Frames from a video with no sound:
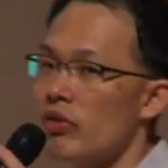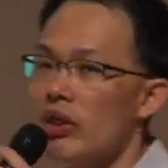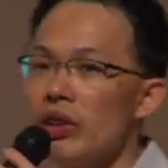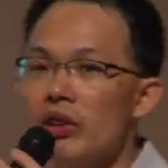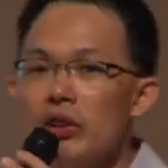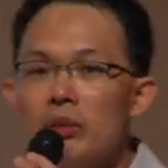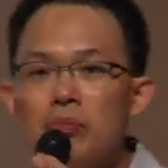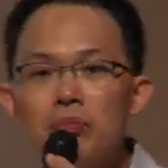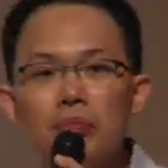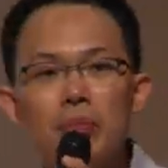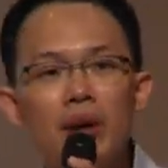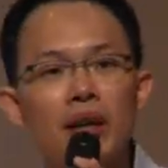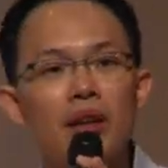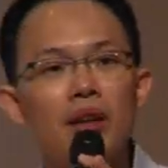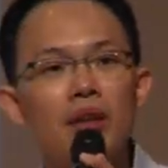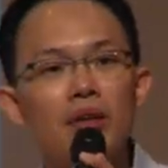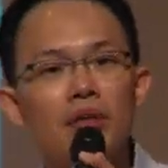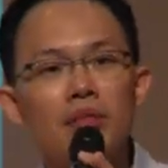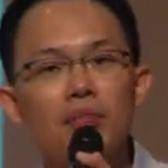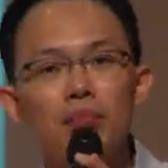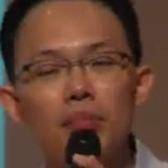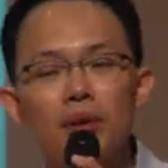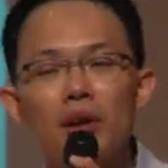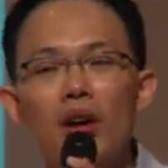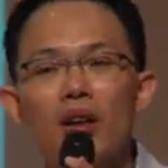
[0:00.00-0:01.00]
a very
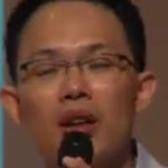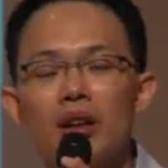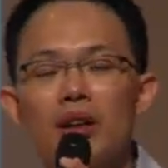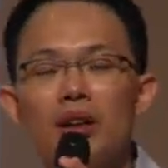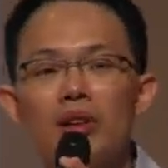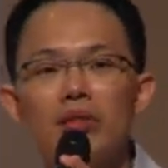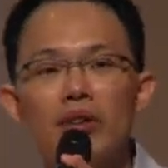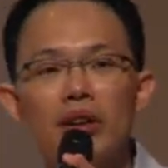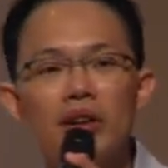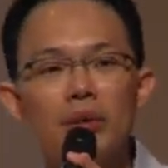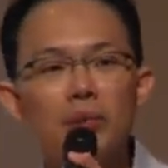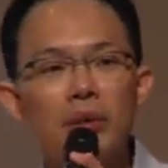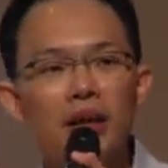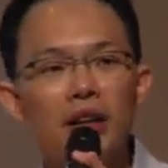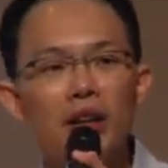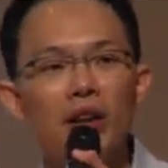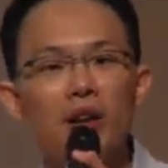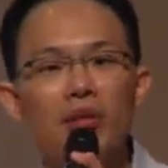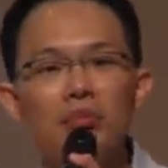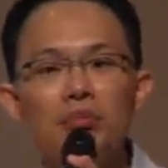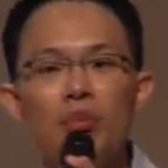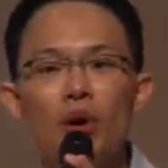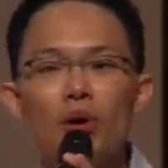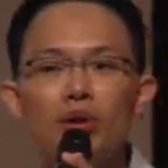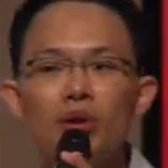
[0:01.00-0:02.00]
big block, a very big
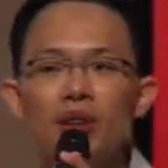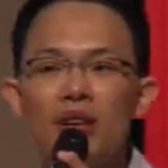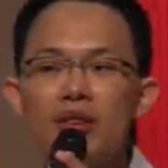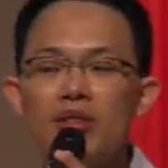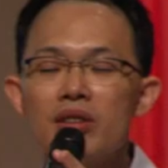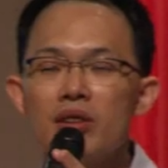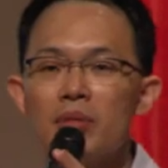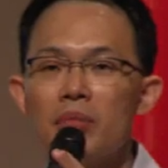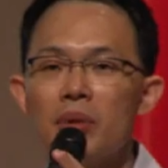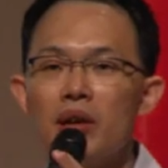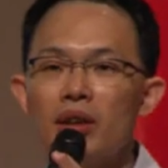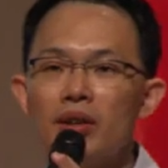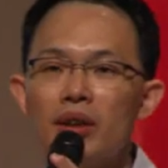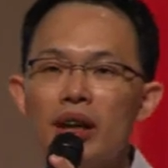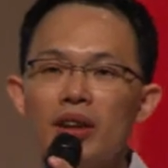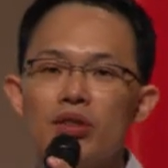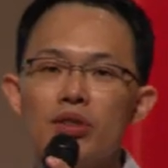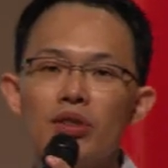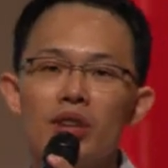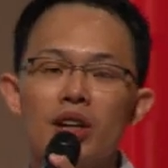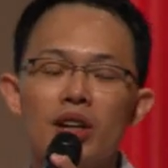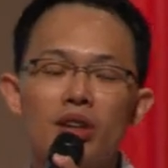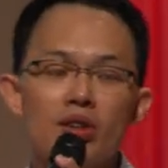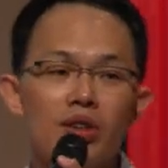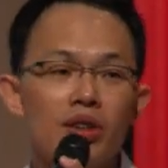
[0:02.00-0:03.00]
component about
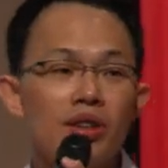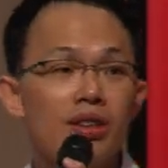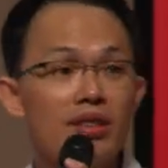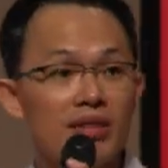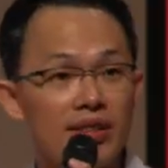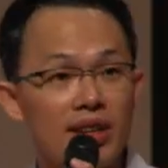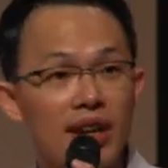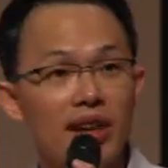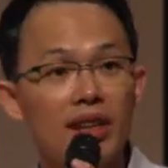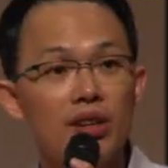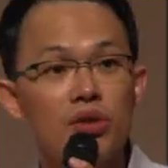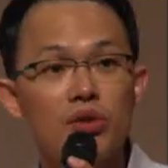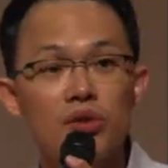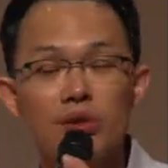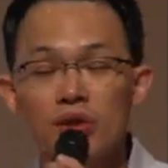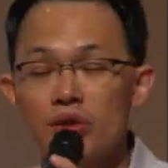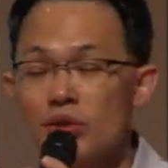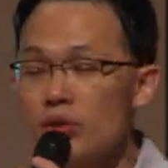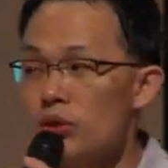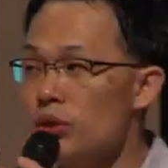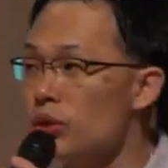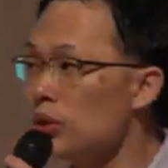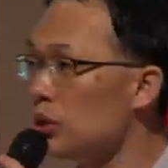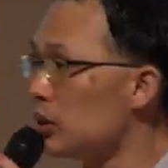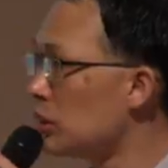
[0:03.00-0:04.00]
education in secondary
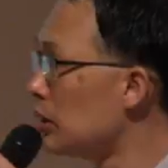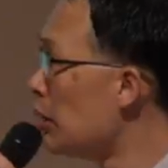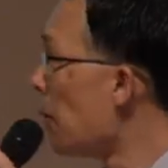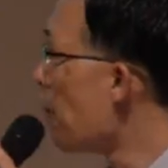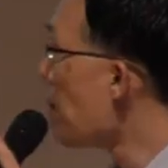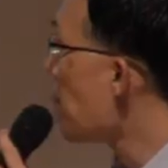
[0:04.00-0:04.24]
school.